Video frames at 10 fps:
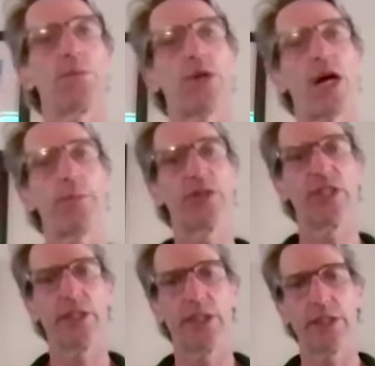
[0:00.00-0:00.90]

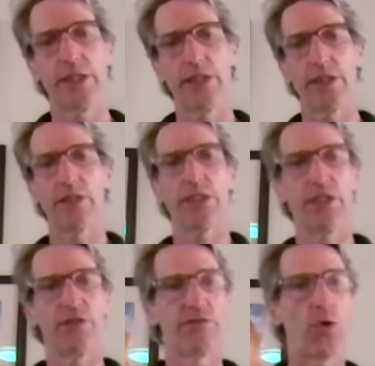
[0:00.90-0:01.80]
property,
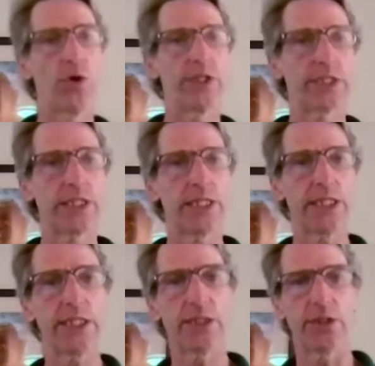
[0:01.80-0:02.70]

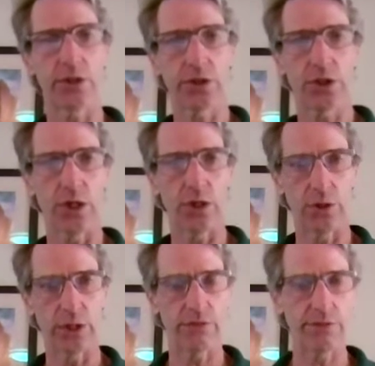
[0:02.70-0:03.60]
14 or so
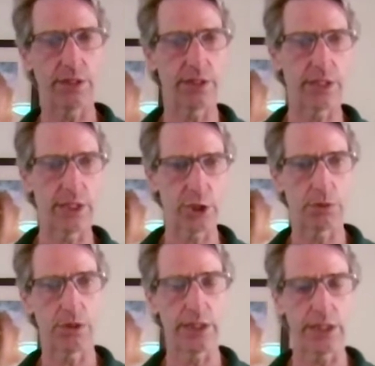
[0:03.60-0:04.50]
as far as
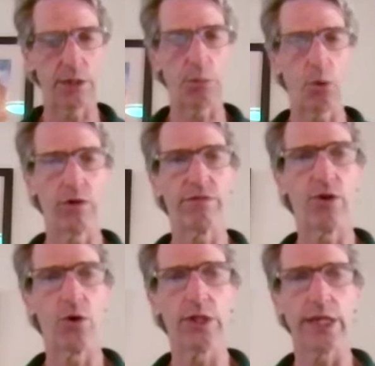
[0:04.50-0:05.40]
putting in a
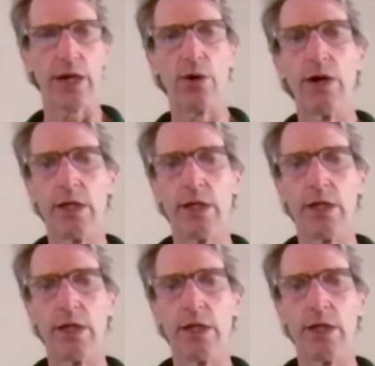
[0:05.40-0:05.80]
portfolio.